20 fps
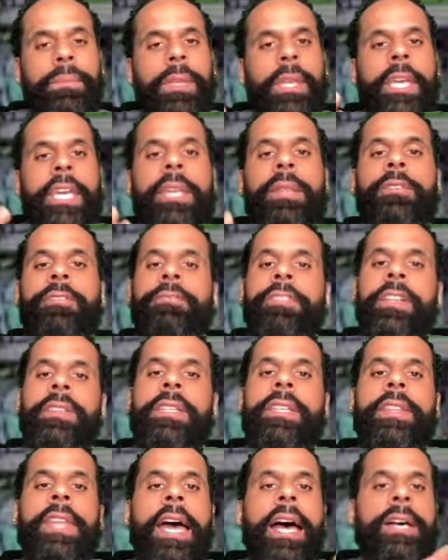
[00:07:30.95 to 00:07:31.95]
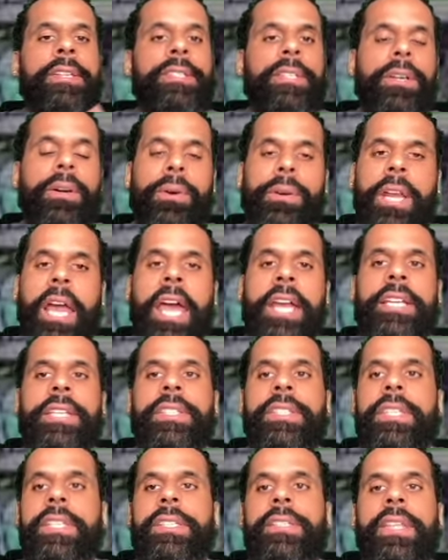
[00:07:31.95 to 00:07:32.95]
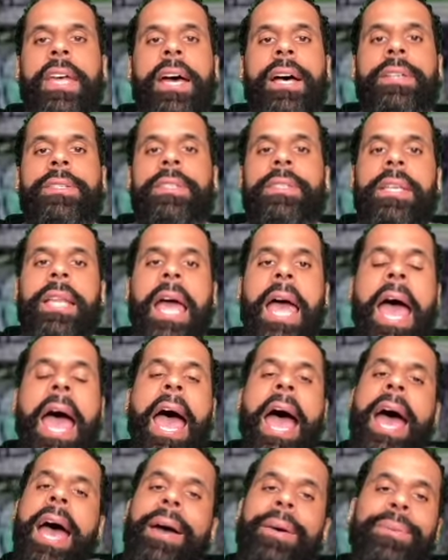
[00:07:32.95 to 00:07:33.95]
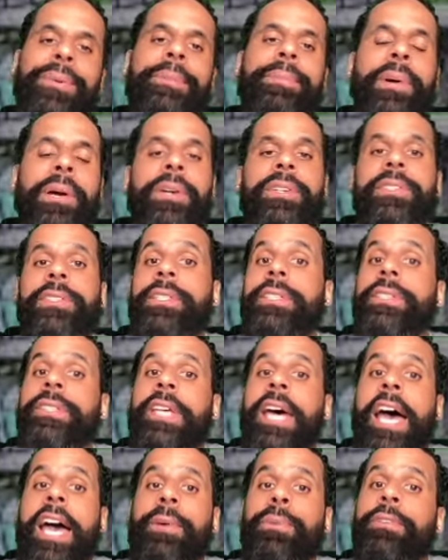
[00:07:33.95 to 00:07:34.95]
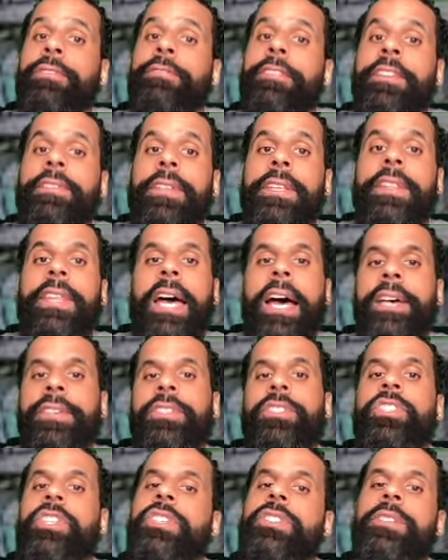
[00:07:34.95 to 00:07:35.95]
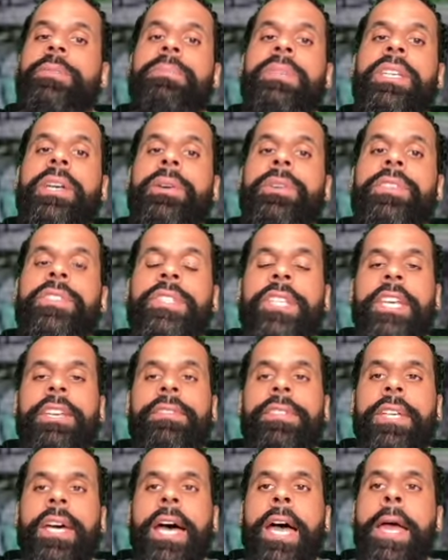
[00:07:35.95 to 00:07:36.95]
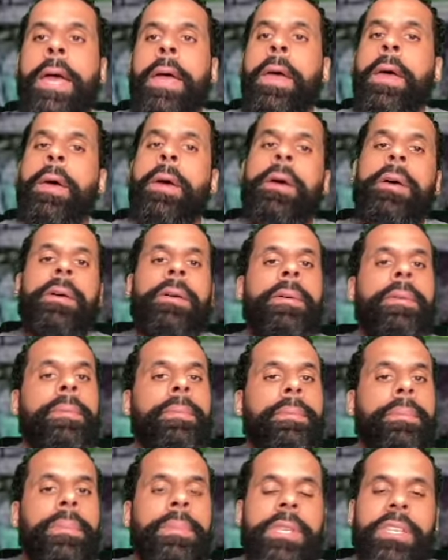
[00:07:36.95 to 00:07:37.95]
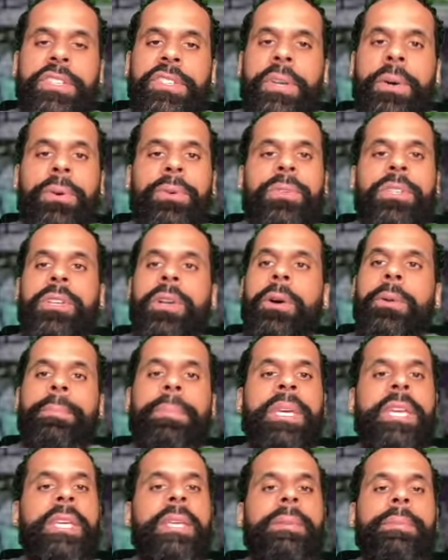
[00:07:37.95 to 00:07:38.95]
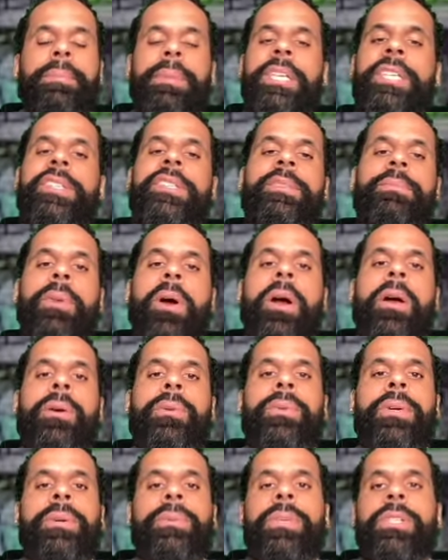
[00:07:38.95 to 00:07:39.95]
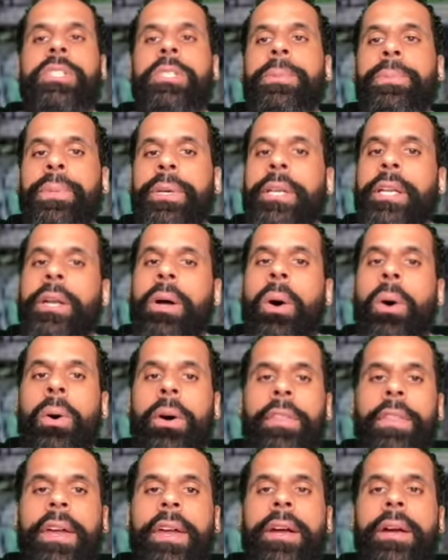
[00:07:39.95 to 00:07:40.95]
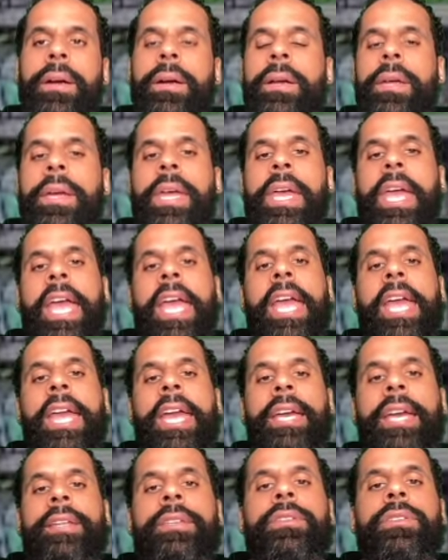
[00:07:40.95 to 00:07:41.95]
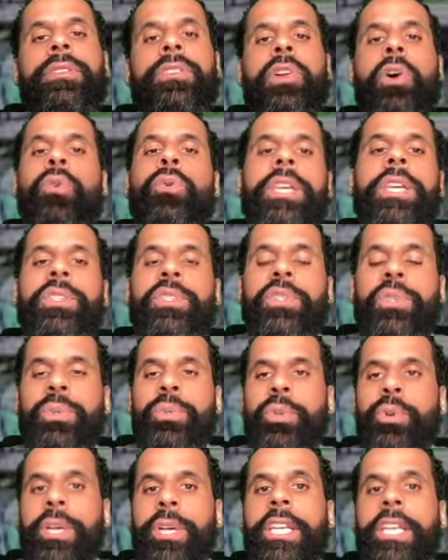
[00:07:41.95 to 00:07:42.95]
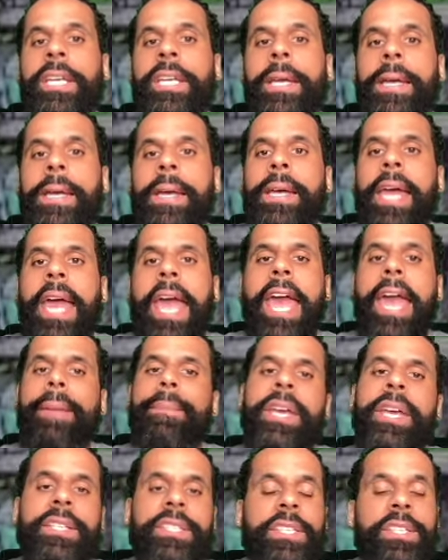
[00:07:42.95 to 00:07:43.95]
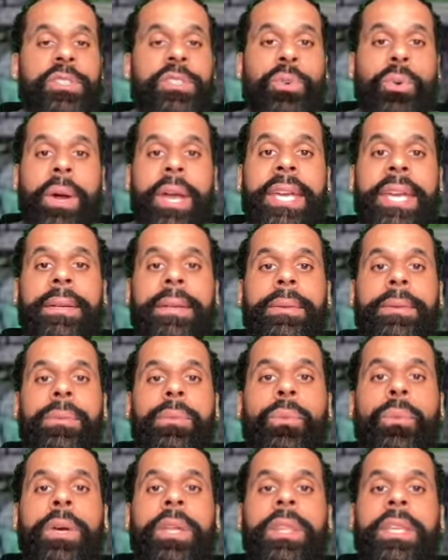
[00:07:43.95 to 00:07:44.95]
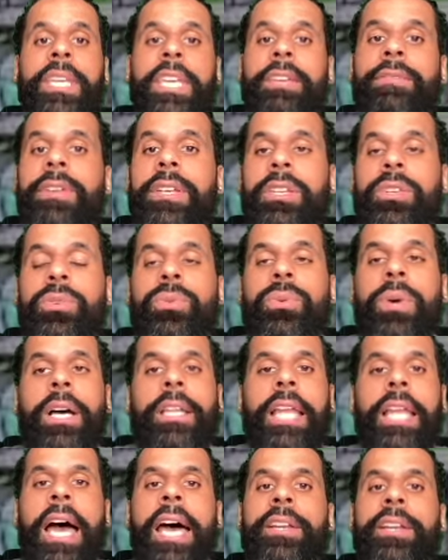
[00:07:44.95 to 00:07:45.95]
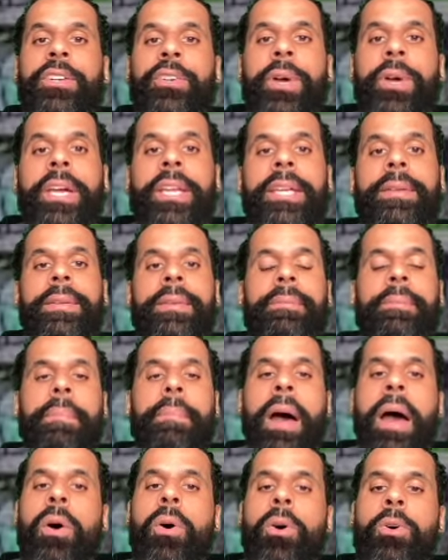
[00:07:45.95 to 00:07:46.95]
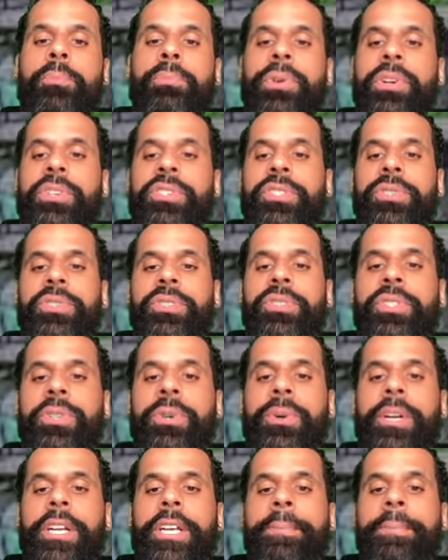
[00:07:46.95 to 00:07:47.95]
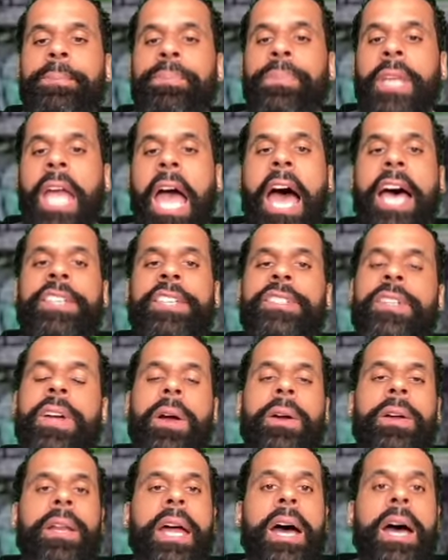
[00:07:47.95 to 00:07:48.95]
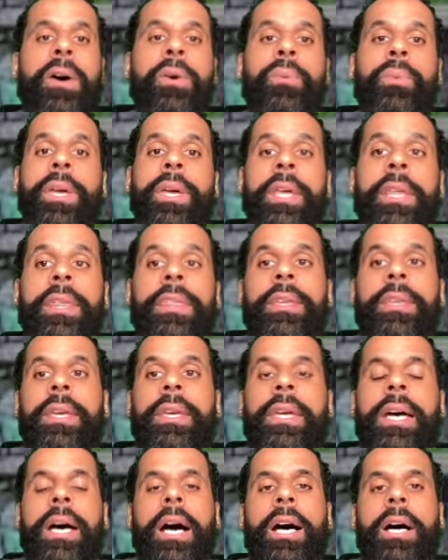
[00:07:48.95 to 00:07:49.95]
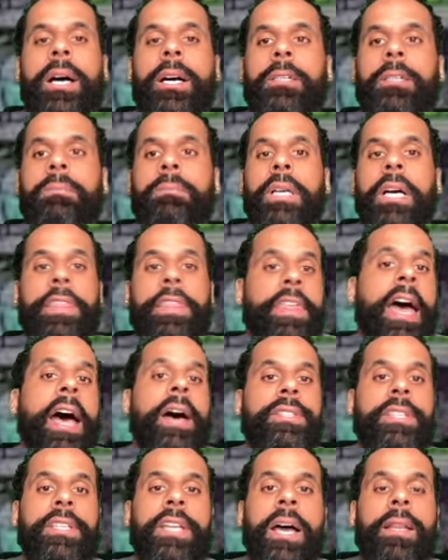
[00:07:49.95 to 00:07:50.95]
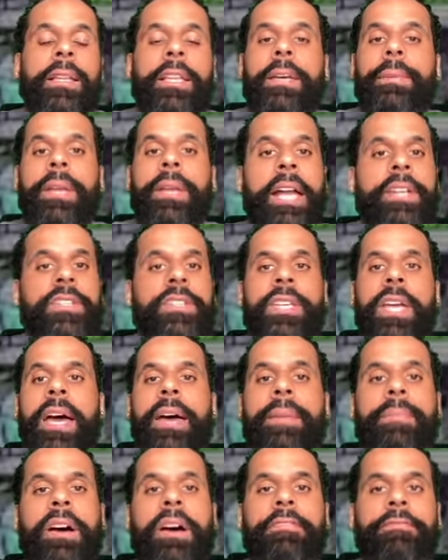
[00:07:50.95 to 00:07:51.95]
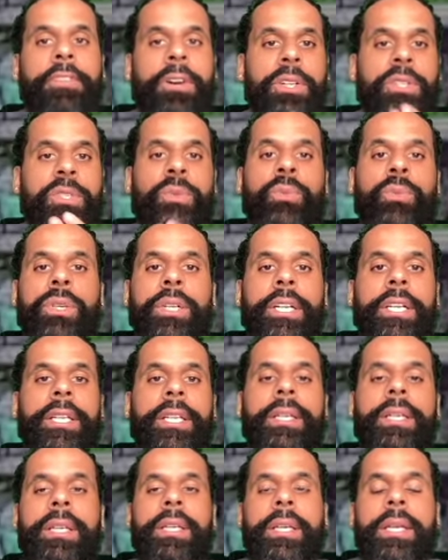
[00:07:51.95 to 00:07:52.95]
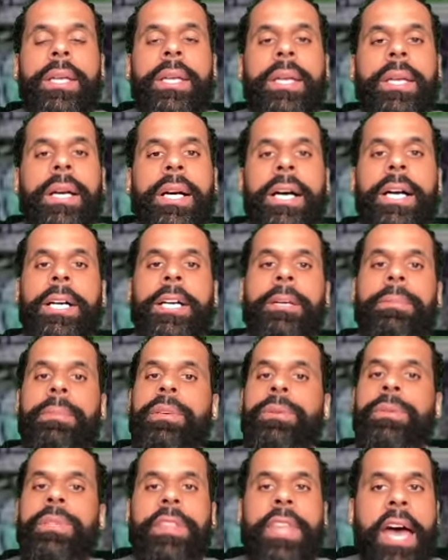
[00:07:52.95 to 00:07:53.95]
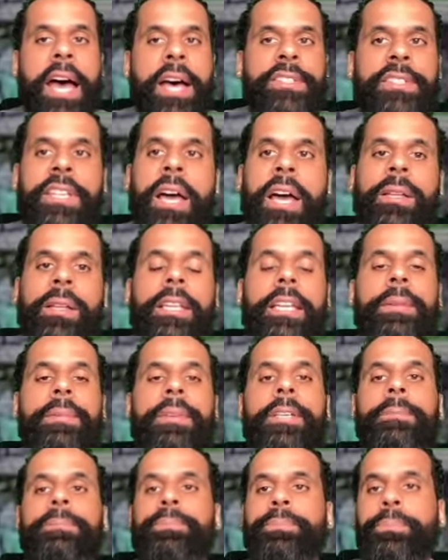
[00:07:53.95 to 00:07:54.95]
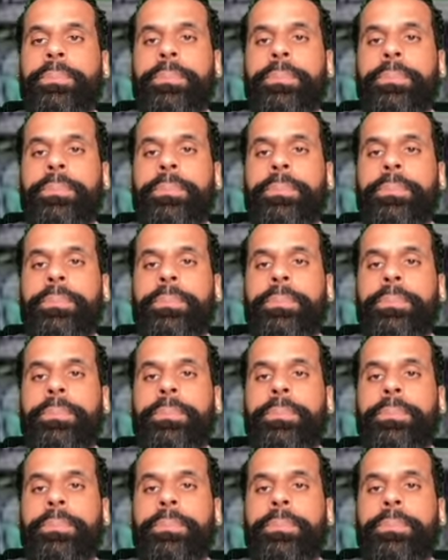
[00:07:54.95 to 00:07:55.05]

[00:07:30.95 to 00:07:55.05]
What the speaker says: either 50,000 or 96,000, I would personally side with 50,000 just to be on the safe side. So, be smart with what you're putting on there and don't get too greedy. Amex is great with giving you a lot of credit. My own personal story, I started out with $1,000 limit. I just got my first one. It was $1,000 limit,